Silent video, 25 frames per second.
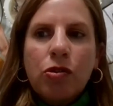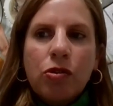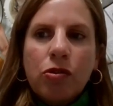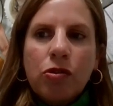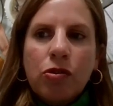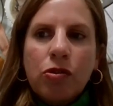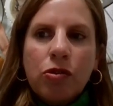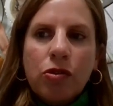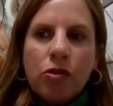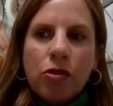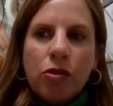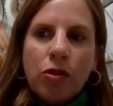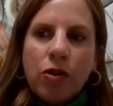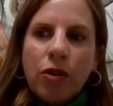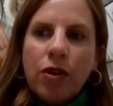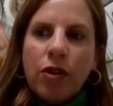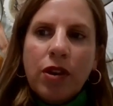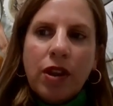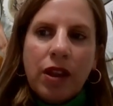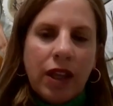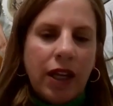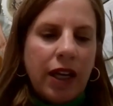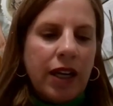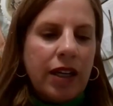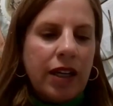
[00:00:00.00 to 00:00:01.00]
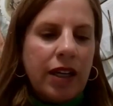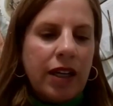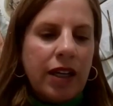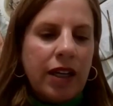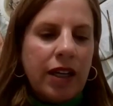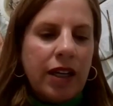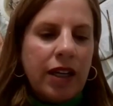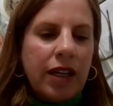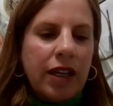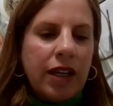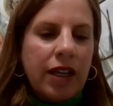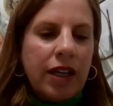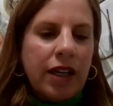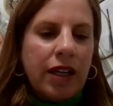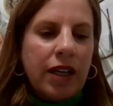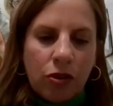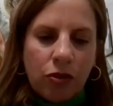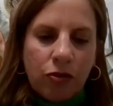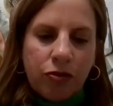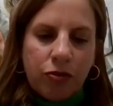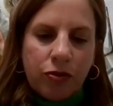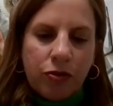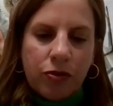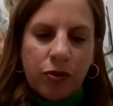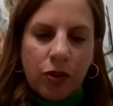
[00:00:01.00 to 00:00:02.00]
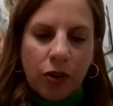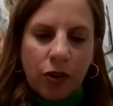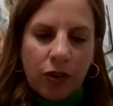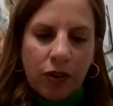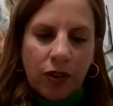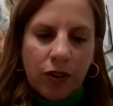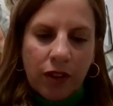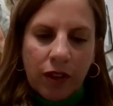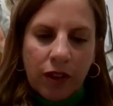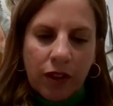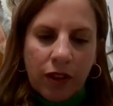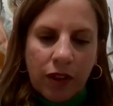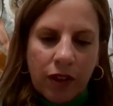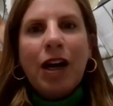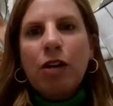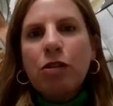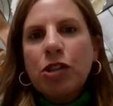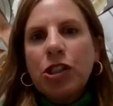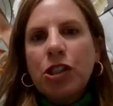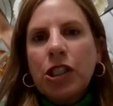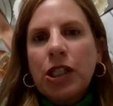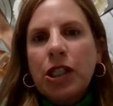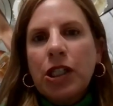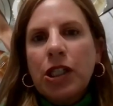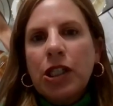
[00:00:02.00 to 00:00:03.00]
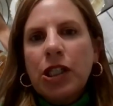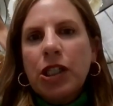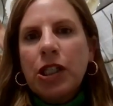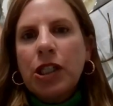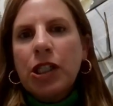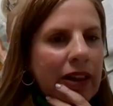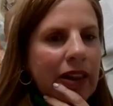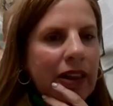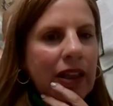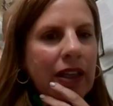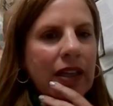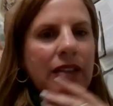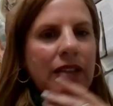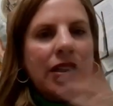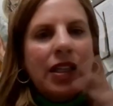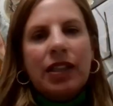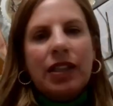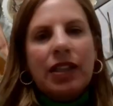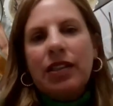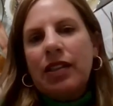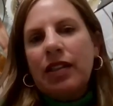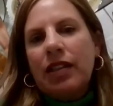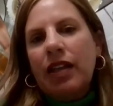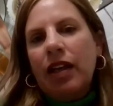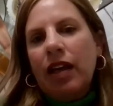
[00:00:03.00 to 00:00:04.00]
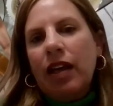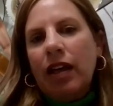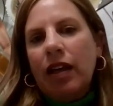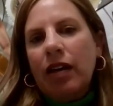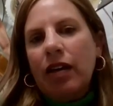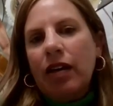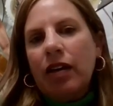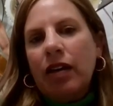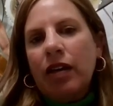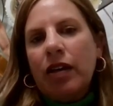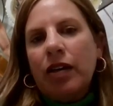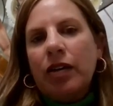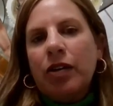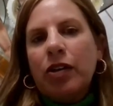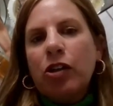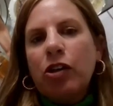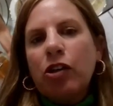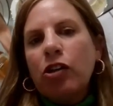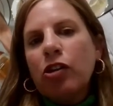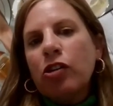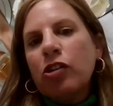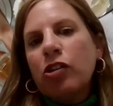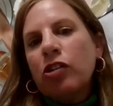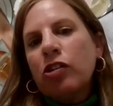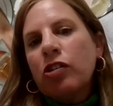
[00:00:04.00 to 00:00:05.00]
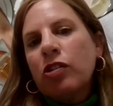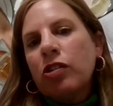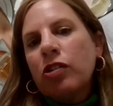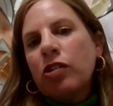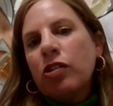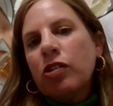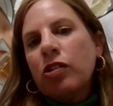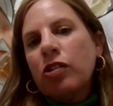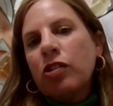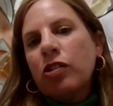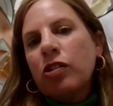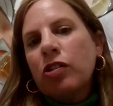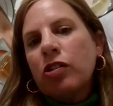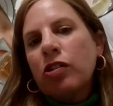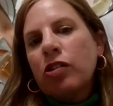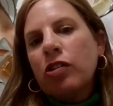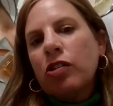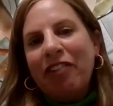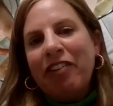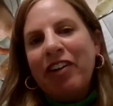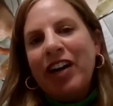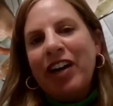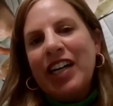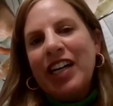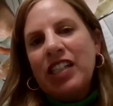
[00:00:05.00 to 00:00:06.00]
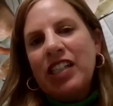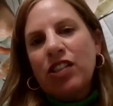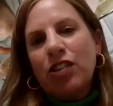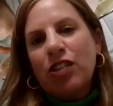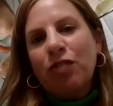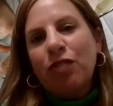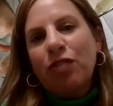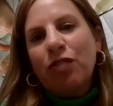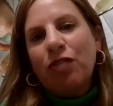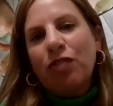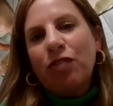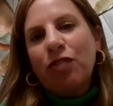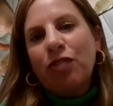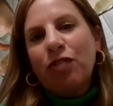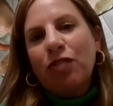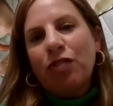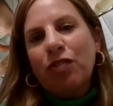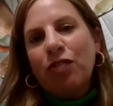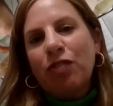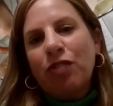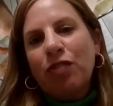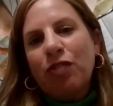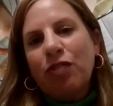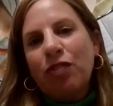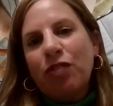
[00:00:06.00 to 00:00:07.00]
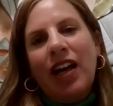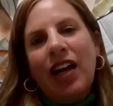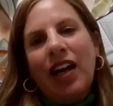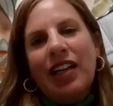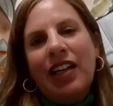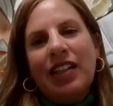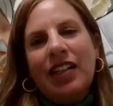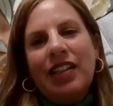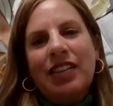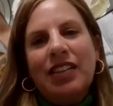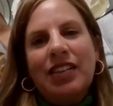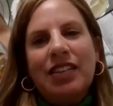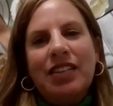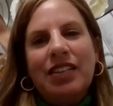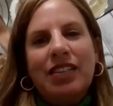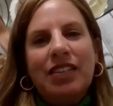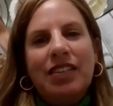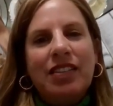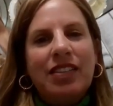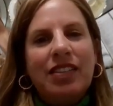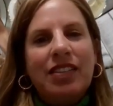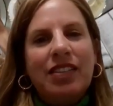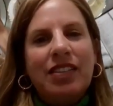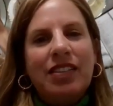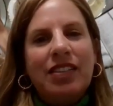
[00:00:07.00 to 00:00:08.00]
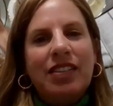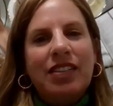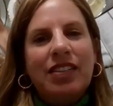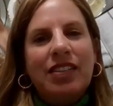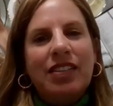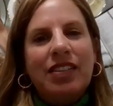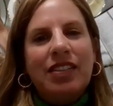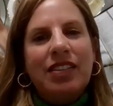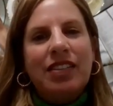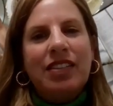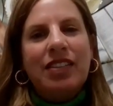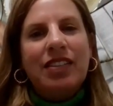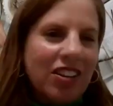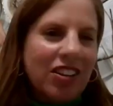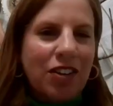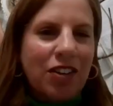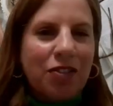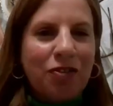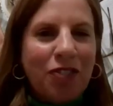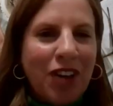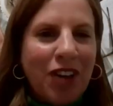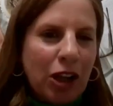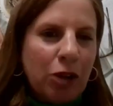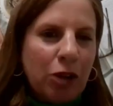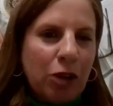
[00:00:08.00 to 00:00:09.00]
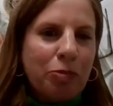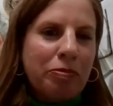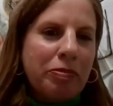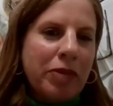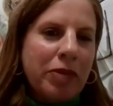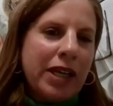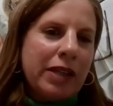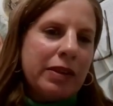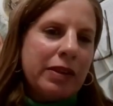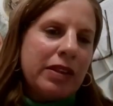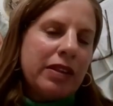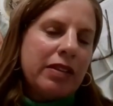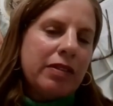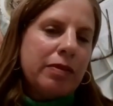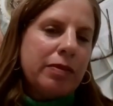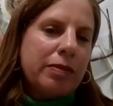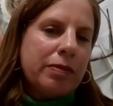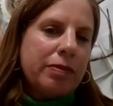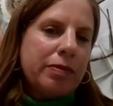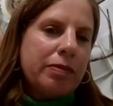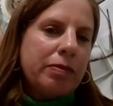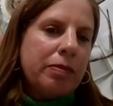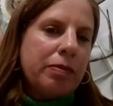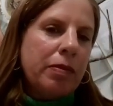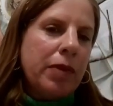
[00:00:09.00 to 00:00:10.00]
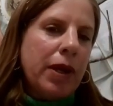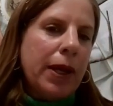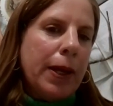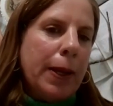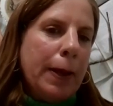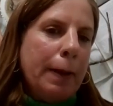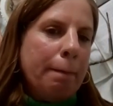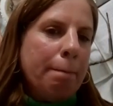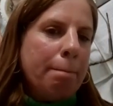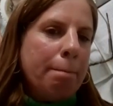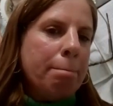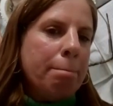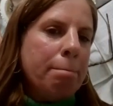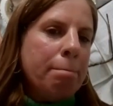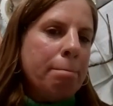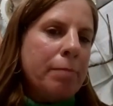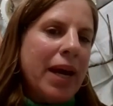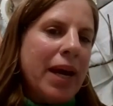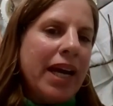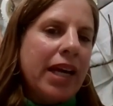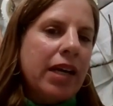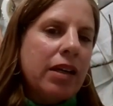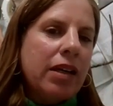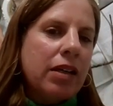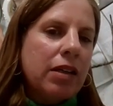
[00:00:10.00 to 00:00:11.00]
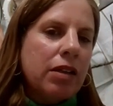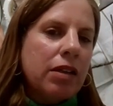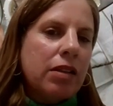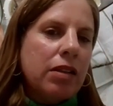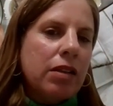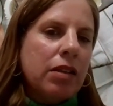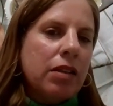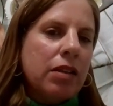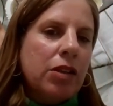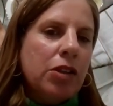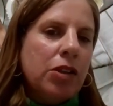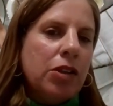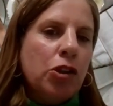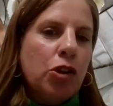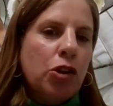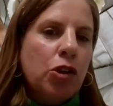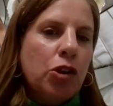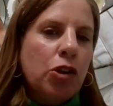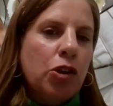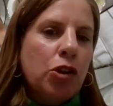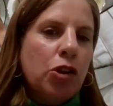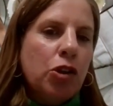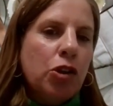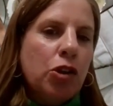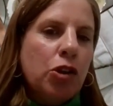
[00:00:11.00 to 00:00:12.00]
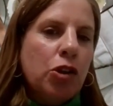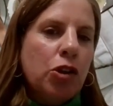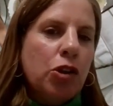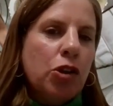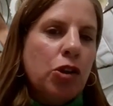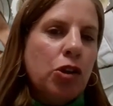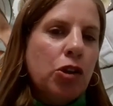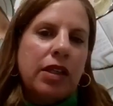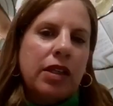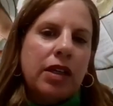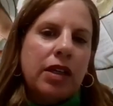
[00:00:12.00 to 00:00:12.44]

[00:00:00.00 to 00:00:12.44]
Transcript: to to good things like also for fellowship i think that the contemporary race of life and technological development um, make human